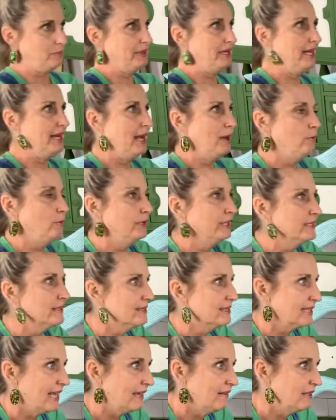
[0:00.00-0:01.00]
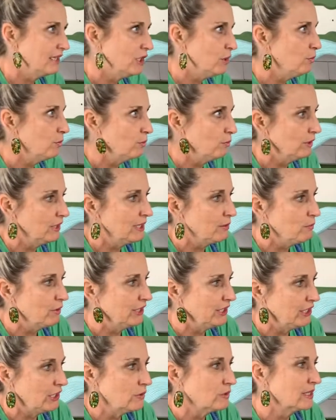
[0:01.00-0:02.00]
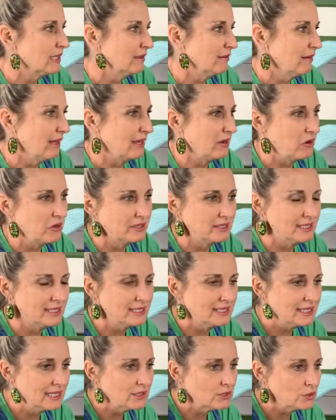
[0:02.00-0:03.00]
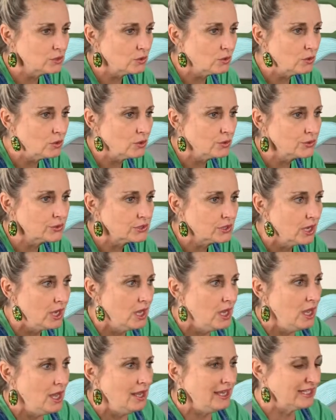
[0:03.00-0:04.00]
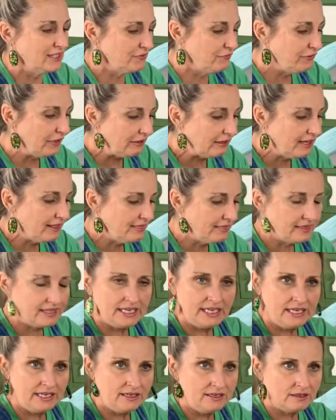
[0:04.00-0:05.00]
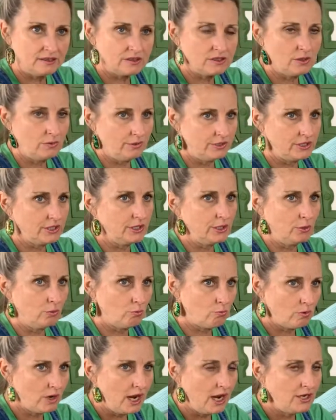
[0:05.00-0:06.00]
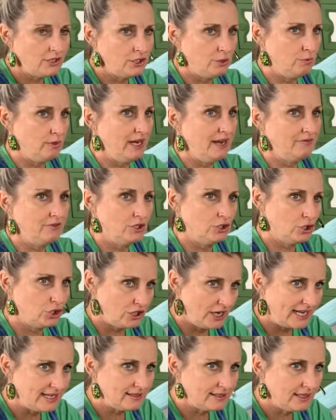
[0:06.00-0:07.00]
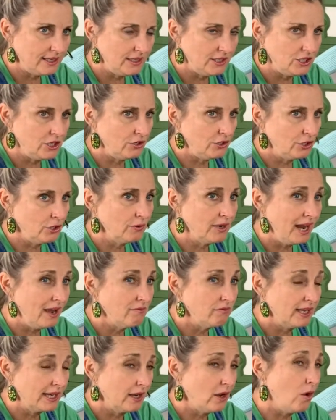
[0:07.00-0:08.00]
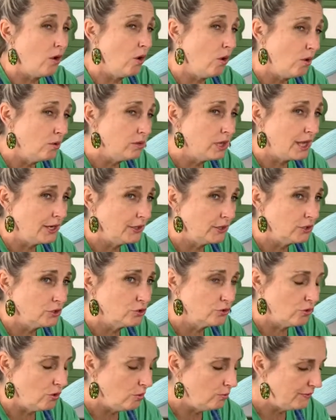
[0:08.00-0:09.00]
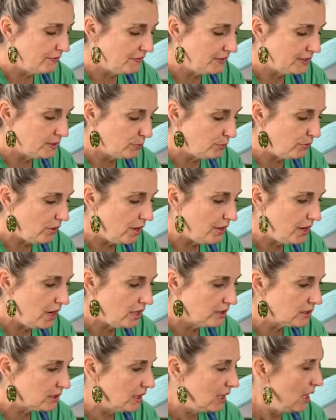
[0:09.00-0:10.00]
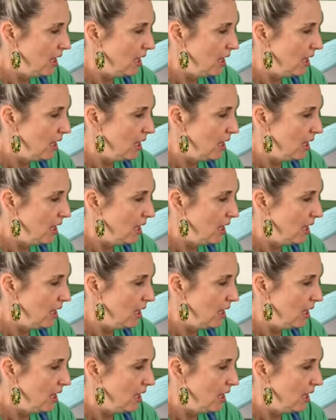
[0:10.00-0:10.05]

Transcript: but I wouldn't say that you would really want to use it like on stencils. It's very thin, so it's going to run. You would have to chase it. You know, you don't have like a whole lot of control with this product.